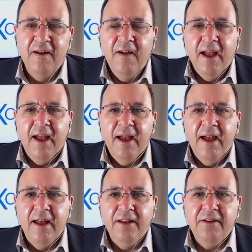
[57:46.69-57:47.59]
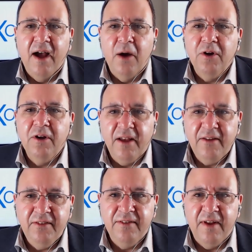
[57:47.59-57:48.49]
and our guest
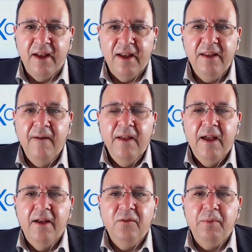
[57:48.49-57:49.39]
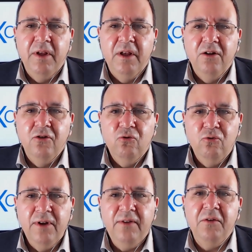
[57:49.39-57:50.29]
today has been
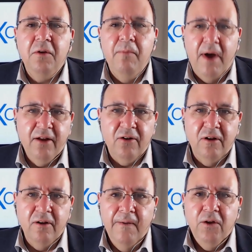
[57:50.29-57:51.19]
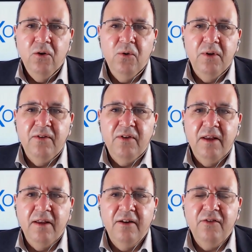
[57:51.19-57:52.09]
Chris Michel, who is
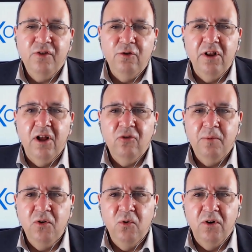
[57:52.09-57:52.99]
a serial entrepreneur.